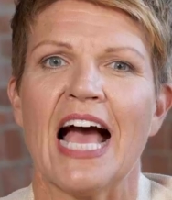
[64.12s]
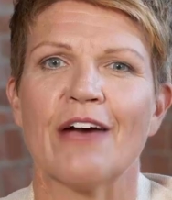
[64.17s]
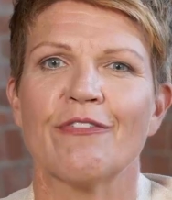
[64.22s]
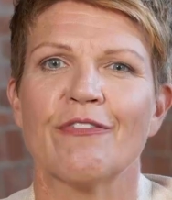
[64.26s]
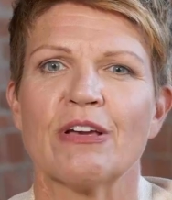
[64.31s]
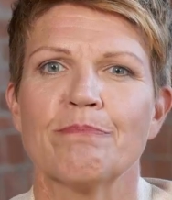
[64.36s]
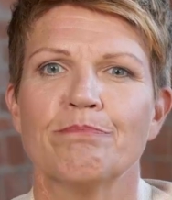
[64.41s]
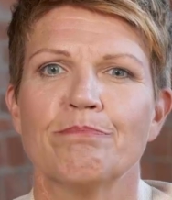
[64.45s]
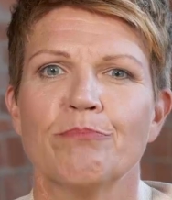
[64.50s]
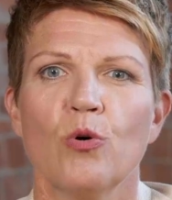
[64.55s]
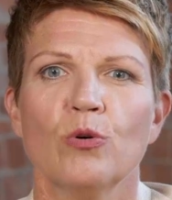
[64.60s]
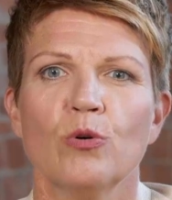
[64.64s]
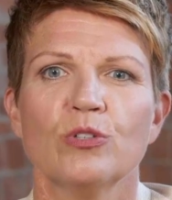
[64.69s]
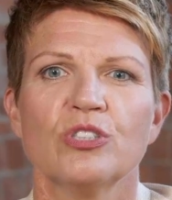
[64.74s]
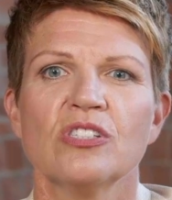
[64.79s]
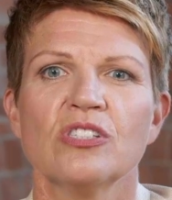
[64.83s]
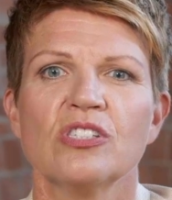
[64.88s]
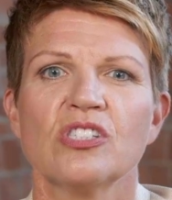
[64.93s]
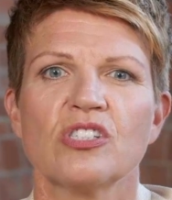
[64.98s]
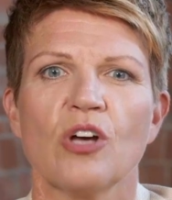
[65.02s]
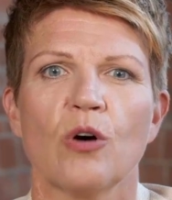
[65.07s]
having bought
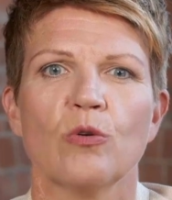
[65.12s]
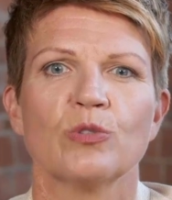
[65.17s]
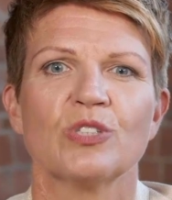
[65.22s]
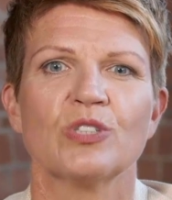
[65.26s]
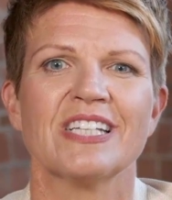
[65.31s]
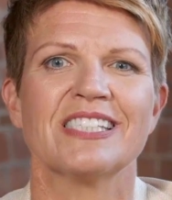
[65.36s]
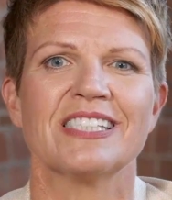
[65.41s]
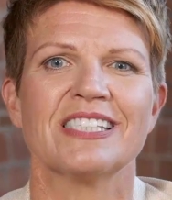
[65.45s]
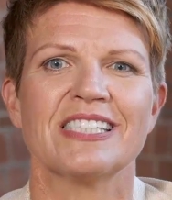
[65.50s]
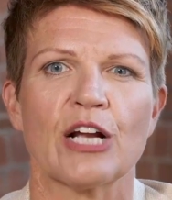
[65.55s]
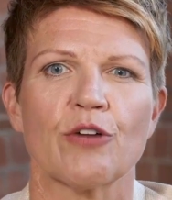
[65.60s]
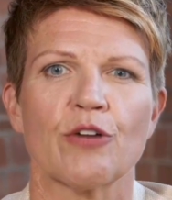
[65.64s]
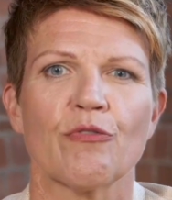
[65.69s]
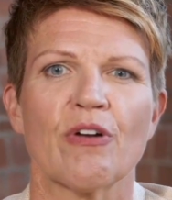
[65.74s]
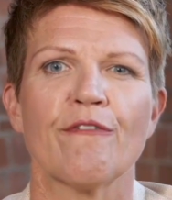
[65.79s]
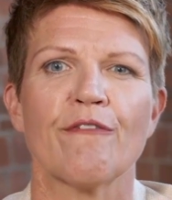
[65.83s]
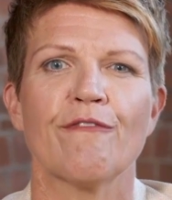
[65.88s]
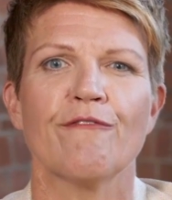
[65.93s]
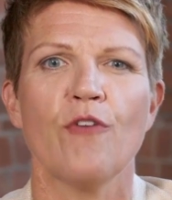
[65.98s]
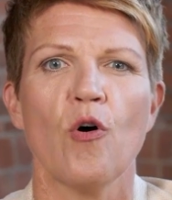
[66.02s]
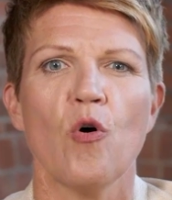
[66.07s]
and sold a
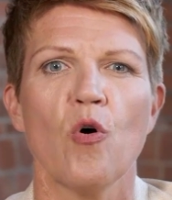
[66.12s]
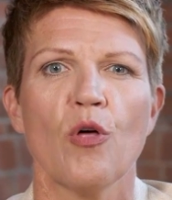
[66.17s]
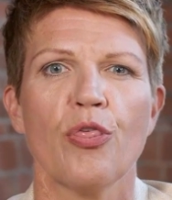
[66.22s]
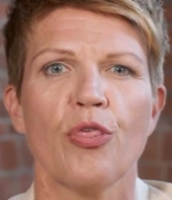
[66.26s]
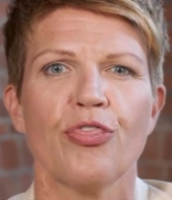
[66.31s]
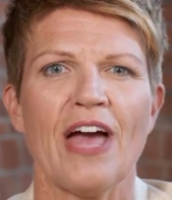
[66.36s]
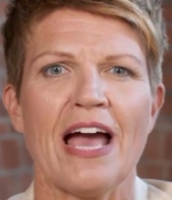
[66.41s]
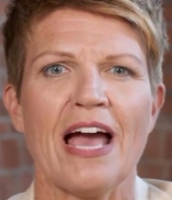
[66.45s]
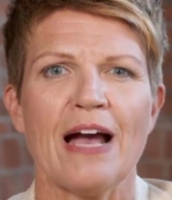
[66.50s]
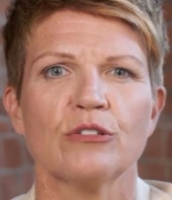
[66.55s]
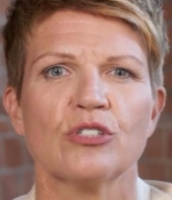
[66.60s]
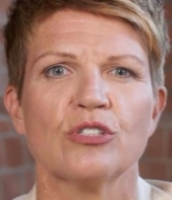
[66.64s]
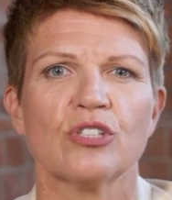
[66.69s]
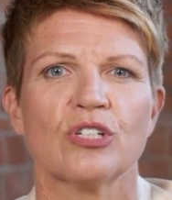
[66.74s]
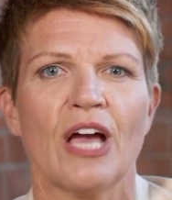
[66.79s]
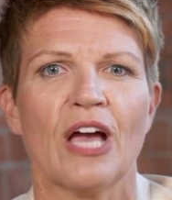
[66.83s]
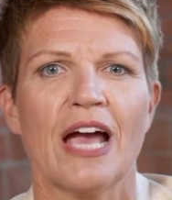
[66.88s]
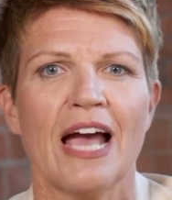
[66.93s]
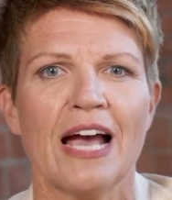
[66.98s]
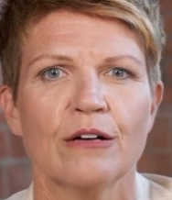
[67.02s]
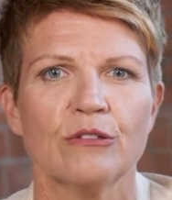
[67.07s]
staggering 4,000
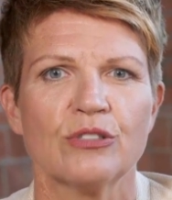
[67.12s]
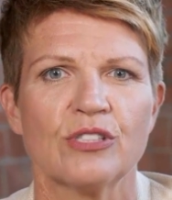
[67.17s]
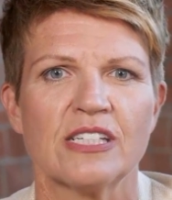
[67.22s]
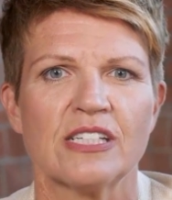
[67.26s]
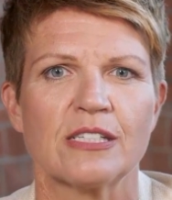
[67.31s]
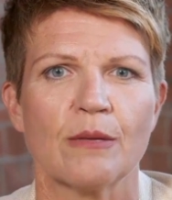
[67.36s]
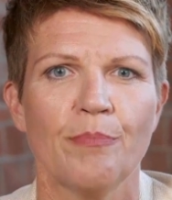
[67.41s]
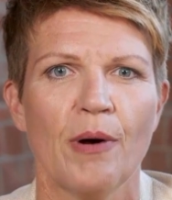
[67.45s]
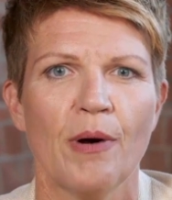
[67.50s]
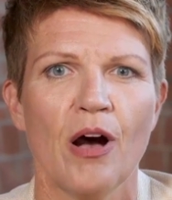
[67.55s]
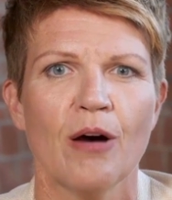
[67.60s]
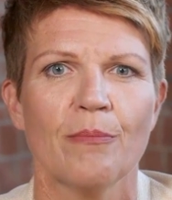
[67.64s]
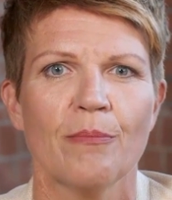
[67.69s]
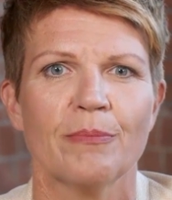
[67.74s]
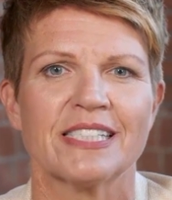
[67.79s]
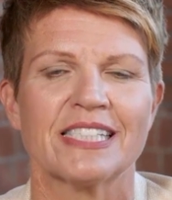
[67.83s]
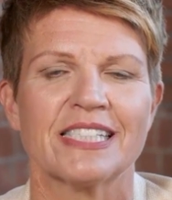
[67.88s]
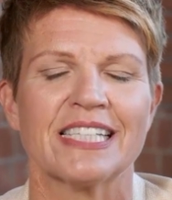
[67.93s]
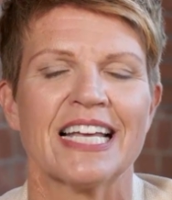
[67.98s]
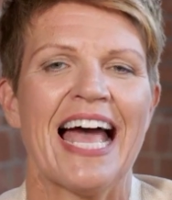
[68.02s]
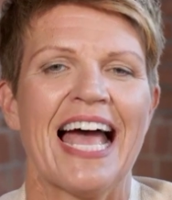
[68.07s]
houses,
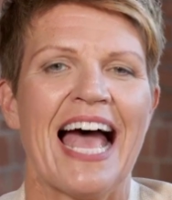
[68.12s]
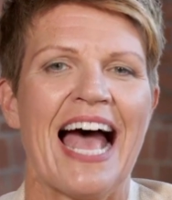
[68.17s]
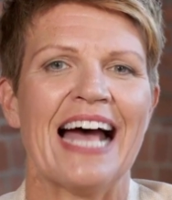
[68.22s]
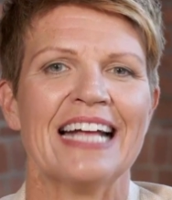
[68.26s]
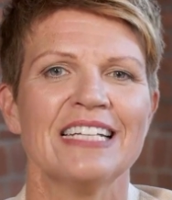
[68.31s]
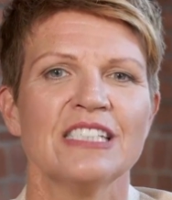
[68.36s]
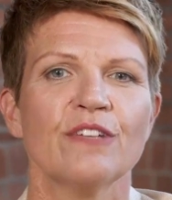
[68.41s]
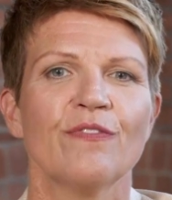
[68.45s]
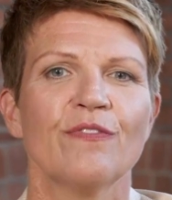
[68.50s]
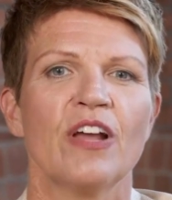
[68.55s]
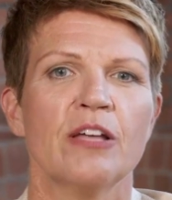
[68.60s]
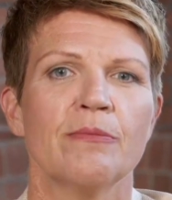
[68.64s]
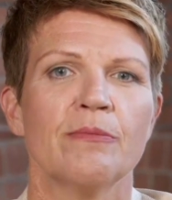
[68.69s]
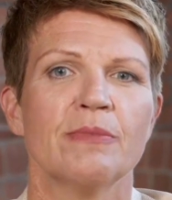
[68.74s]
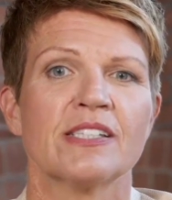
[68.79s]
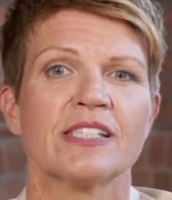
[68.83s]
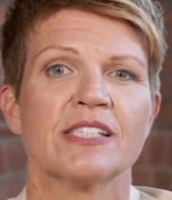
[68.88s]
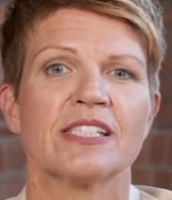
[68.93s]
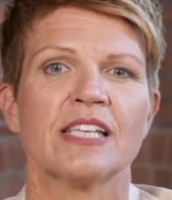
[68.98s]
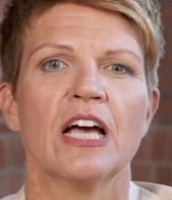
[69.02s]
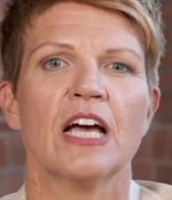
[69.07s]
apartments and
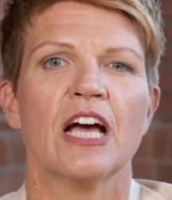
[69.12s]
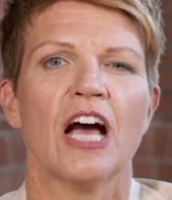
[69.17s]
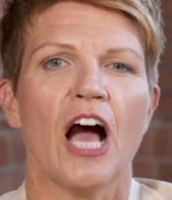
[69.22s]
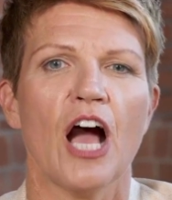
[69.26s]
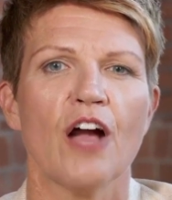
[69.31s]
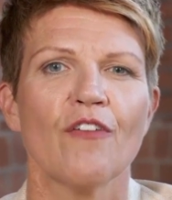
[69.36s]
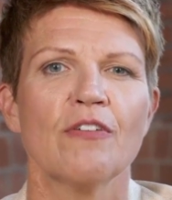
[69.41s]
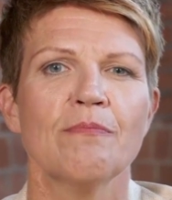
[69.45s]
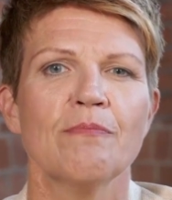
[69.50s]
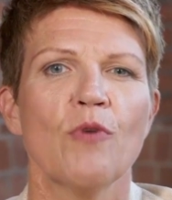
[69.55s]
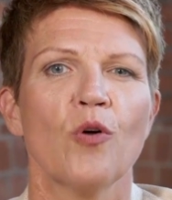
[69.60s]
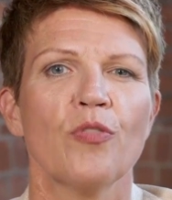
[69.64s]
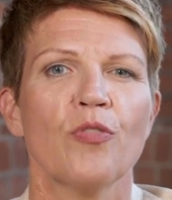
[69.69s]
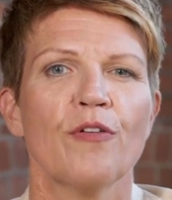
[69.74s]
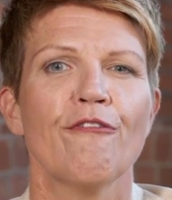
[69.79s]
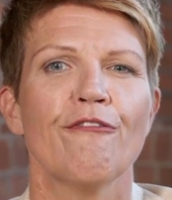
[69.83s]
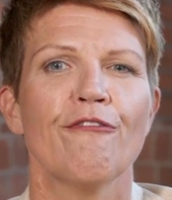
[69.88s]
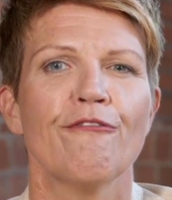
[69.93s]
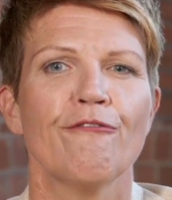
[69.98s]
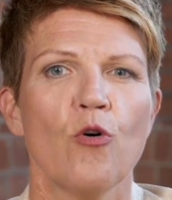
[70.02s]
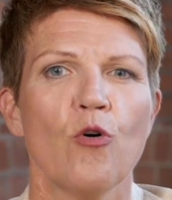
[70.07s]
developments over more than
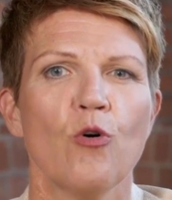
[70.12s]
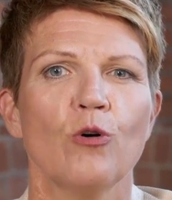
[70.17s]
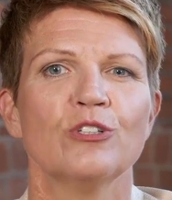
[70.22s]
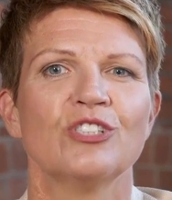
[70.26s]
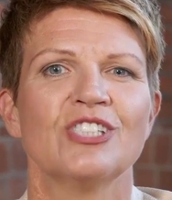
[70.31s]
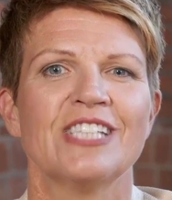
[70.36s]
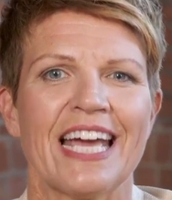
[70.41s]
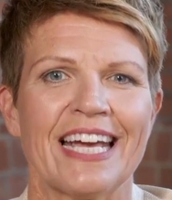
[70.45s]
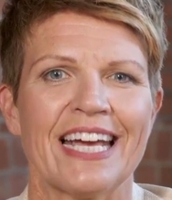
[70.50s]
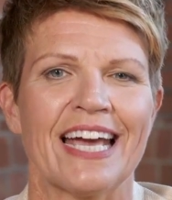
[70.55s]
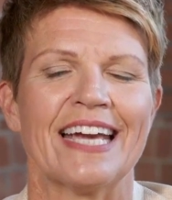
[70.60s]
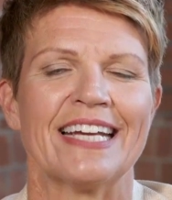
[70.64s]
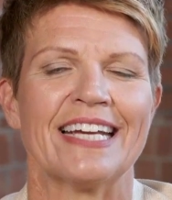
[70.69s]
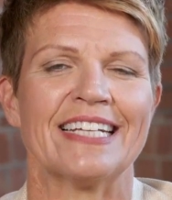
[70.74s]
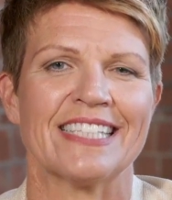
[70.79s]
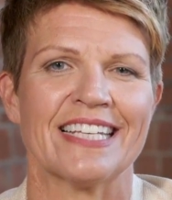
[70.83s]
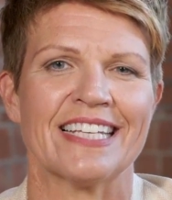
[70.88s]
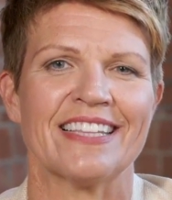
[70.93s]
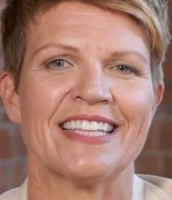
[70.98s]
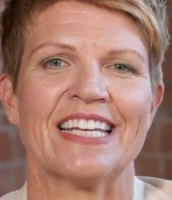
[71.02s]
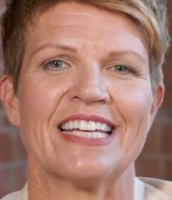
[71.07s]
four
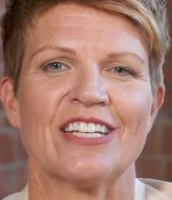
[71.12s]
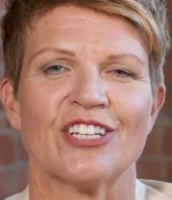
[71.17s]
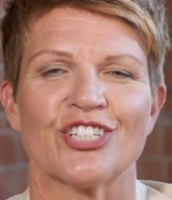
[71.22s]
decades in the